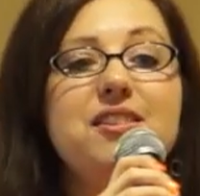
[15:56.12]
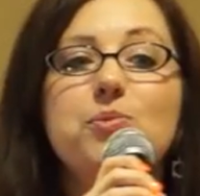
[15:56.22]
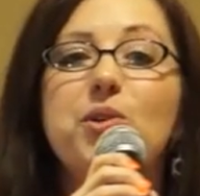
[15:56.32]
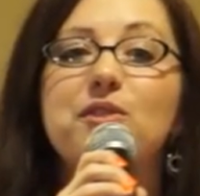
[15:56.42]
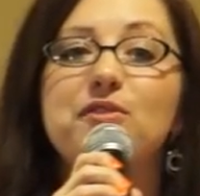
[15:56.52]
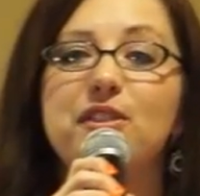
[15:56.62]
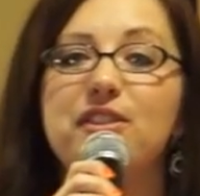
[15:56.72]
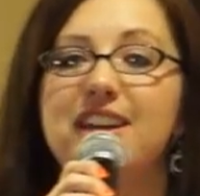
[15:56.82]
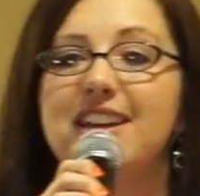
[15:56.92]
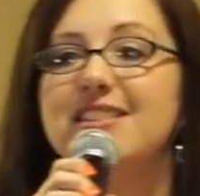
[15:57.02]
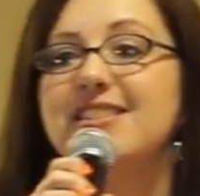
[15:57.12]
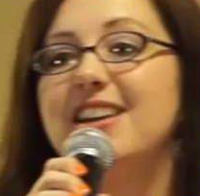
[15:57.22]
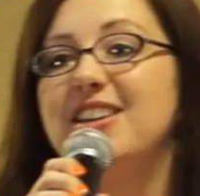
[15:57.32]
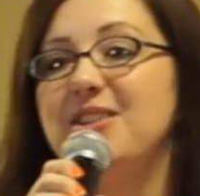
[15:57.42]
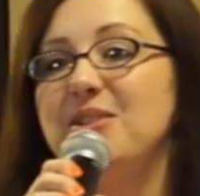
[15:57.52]
these wonderful things
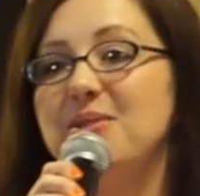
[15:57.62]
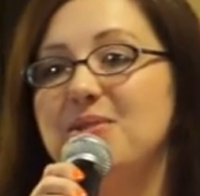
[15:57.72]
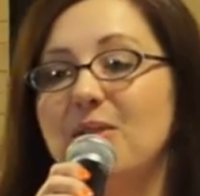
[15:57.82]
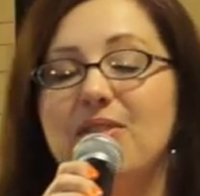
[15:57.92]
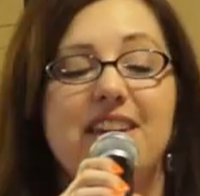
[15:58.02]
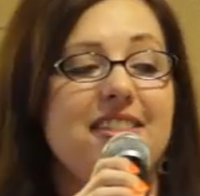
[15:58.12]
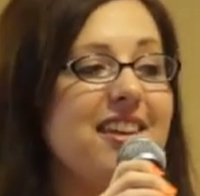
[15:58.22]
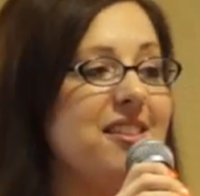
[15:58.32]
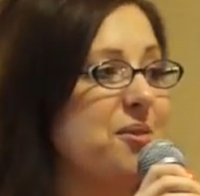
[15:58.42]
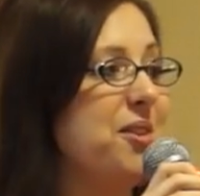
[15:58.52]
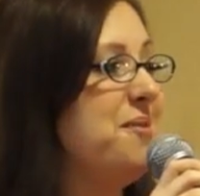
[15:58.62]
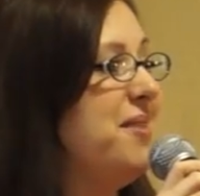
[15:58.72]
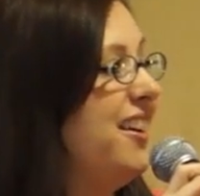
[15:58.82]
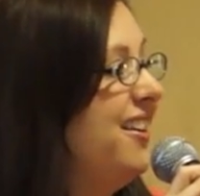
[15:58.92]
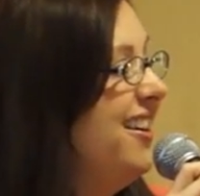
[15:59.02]
that you don't think that it's going
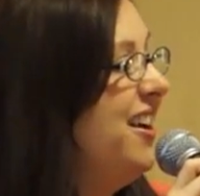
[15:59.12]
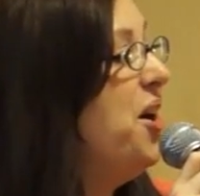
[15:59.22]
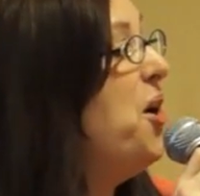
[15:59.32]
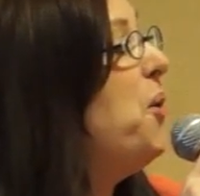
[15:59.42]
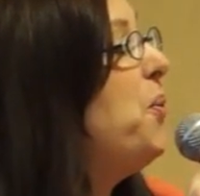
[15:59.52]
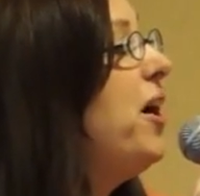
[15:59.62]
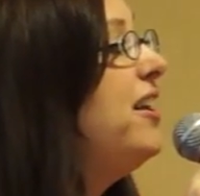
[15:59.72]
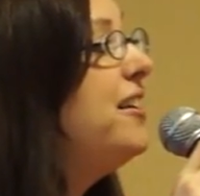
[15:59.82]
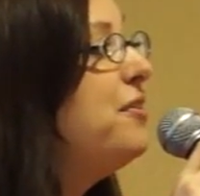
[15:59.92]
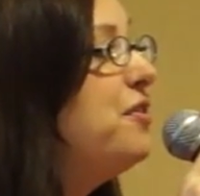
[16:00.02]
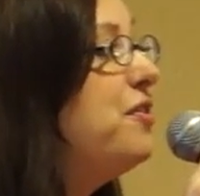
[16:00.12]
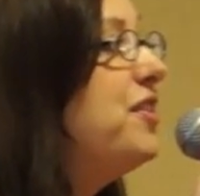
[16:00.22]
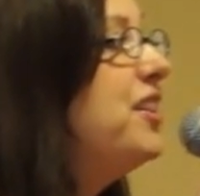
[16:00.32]
to be. What if